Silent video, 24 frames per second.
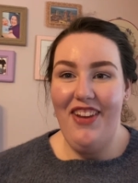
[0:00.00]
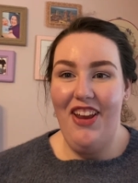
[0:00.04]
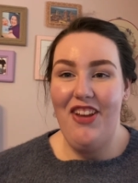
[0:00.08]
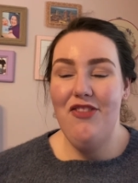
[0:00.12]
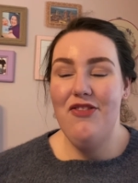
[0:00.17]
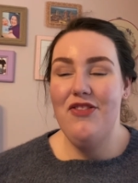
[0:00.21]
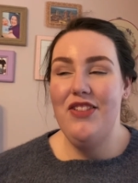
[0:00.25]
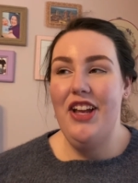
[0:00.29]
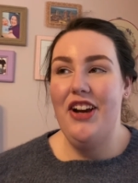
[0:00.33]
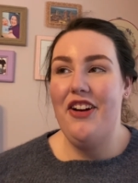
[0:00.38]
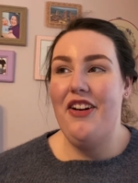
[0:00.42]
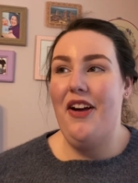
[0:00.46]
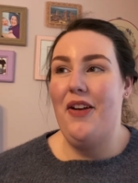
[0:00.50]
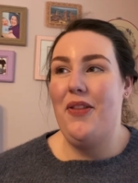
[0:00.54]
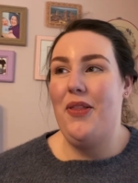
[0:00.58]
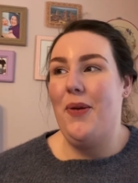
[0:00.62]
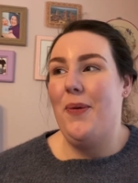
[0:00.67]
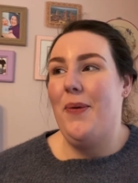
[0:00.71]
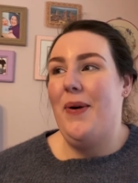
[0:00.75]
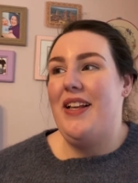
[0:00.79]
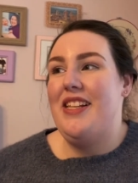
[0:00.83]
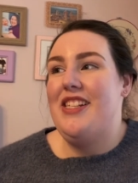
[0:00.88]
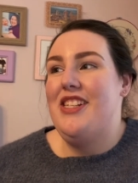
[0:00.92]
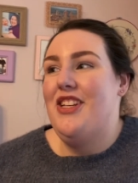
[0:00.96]
Flair out the
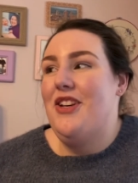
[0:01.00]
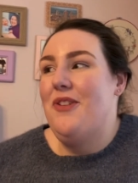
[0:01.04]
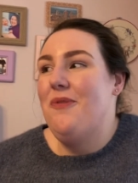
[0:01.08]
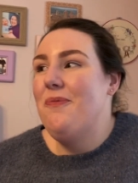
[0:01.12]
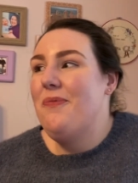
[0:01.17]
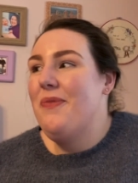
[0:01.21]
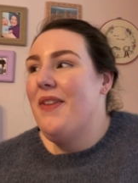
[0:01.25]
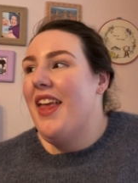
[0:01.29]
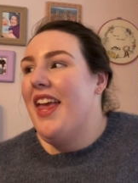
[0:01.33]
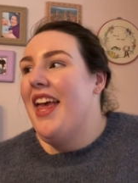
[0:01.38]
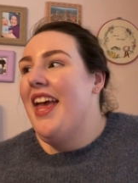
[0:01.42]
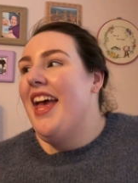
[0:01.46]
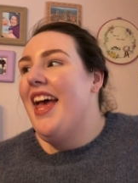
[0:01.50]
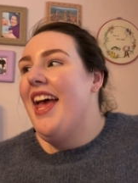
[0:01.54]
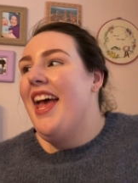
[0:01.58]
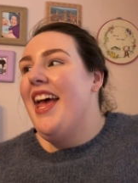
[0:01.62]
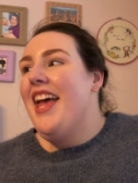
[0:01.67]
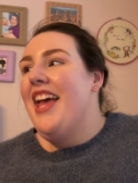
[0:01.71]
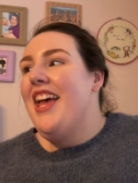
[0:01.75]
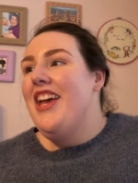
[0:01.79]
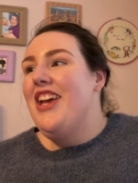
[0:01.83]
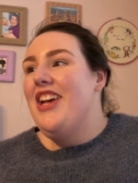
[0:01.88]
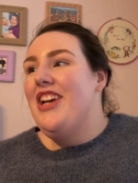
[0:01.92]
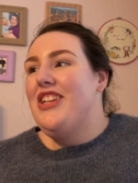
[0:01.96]
wazoo.
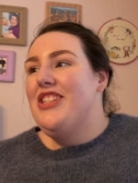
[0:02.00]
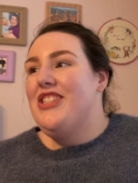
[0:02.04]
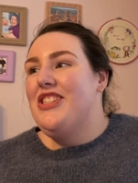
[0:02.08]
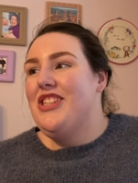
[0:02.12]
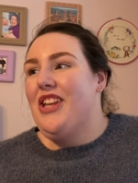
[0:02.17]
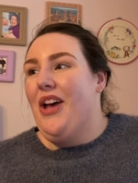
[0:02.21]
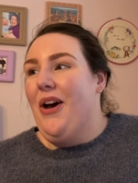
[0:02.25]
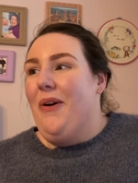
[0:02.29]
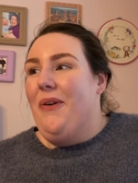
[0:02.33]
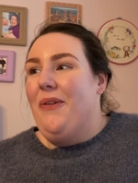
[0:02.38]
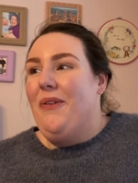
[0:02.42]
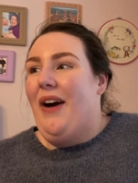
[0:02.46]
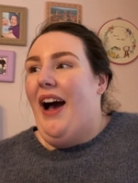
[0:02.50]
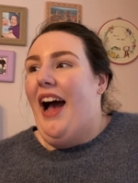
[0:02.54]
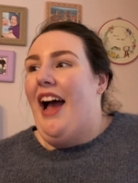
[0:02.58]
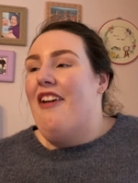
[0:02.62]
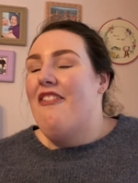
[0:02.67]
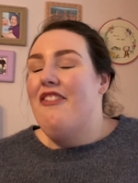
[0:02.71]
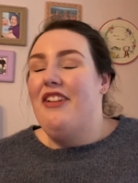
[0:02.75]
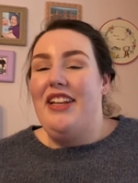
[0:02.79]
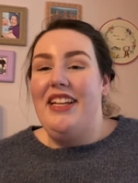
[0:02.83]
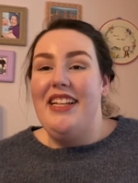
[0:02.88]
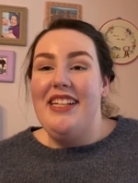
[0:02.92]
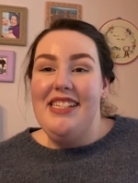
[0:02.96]
So I
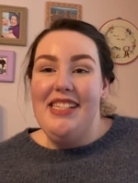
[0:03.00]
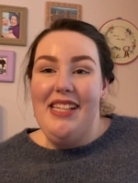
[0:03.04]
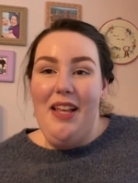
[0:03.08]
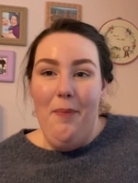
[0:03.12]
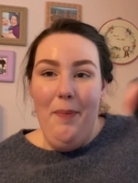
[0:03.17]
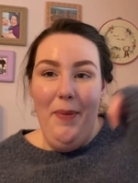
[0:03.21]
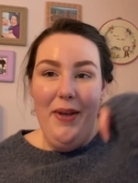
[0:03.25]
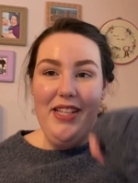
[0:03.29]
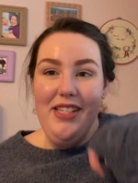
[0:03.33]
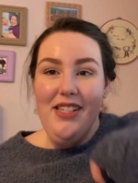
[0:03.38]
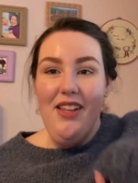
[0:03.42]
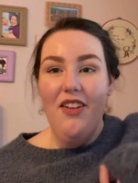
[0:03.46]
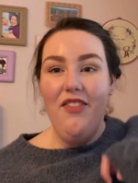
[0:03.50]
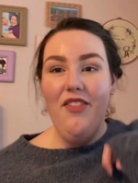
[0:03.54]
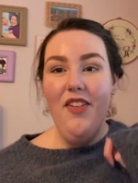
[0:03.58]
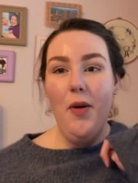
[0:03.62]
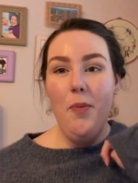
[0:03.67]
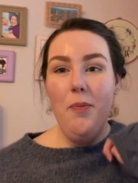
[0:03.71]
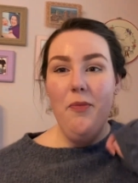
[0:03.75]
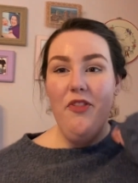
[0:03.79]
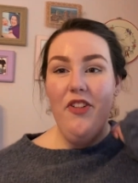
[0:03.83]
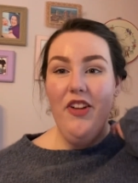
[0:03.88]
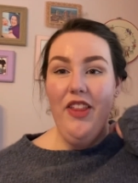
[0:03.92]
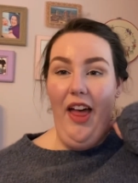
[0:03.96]
really set myself
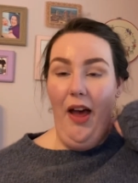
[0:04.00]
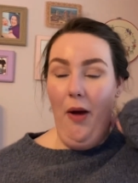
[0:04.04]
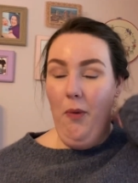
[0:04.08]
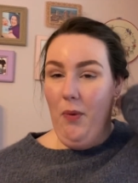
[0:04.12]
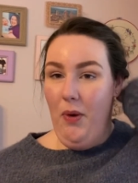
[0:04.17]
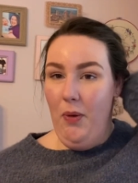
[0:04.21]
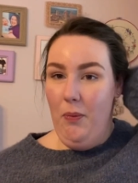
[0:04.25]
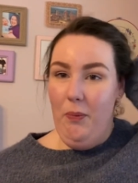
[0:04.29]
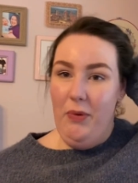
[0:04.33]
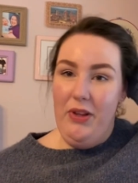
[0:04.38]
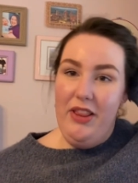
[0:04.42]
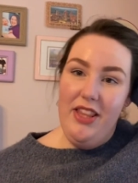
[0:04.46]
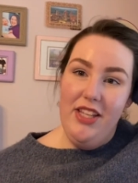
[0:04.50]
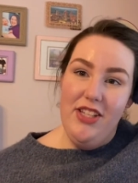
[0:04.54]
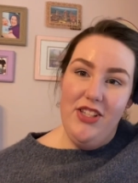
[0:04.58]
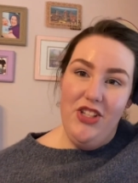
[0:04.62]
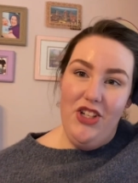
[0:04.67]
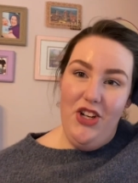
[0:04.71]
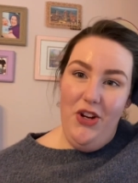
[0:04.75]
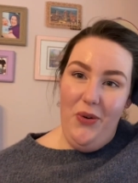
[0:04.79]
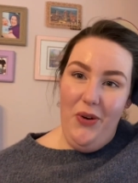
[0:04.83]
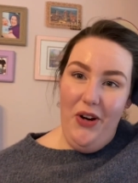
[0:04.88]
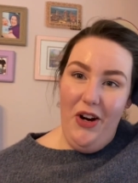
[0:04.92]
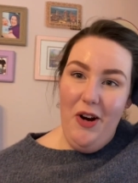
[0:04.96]
up for that one with the
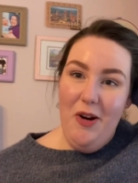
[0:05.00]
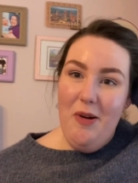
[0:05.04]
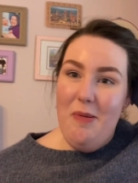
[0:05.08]
stoner,